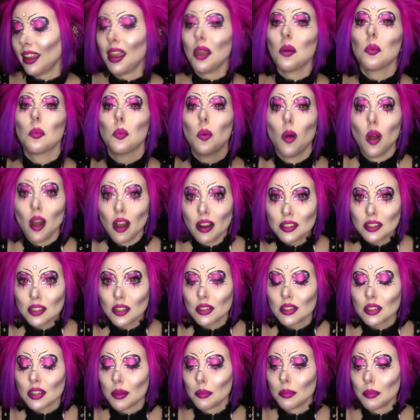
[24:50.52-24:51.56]
it works
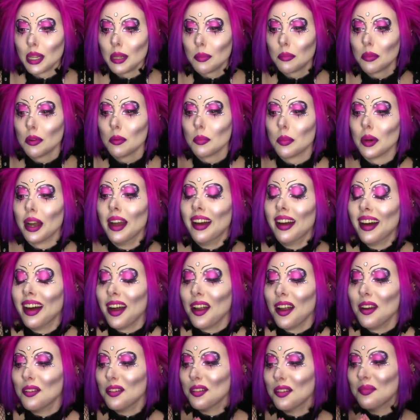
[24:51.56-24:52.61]
on some people, but
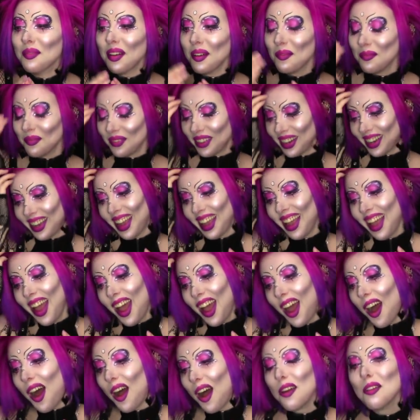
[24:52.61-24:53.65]

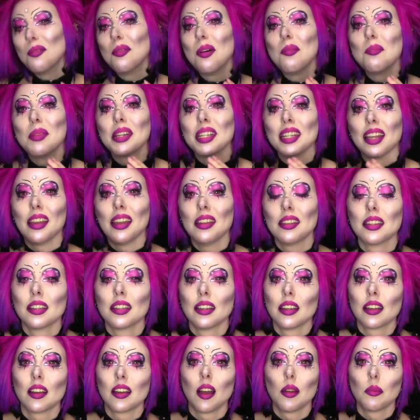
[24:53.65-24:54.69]
I remember
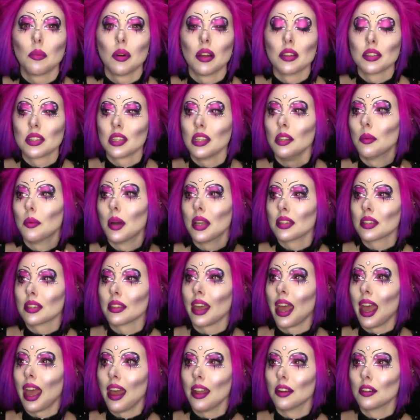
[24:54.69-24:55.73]
dating a guy once and he went to
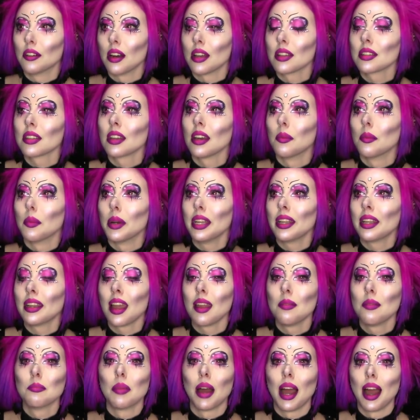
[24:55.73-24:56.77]
the hairdresser, and when he
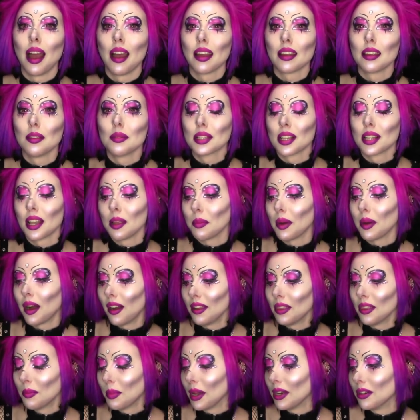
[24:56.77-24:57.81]
came back he was like
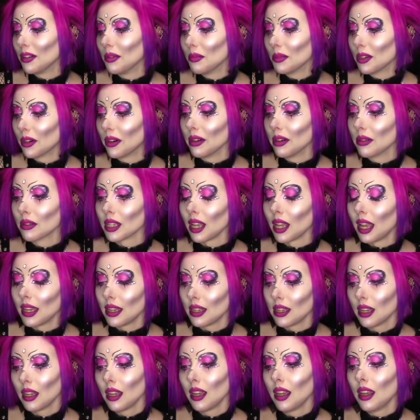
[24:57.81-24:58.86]
behind the bedroom door, he was
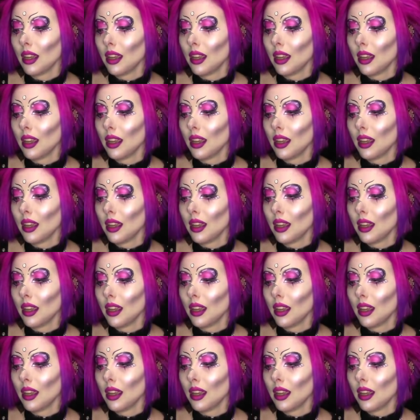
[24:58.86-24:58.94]
like,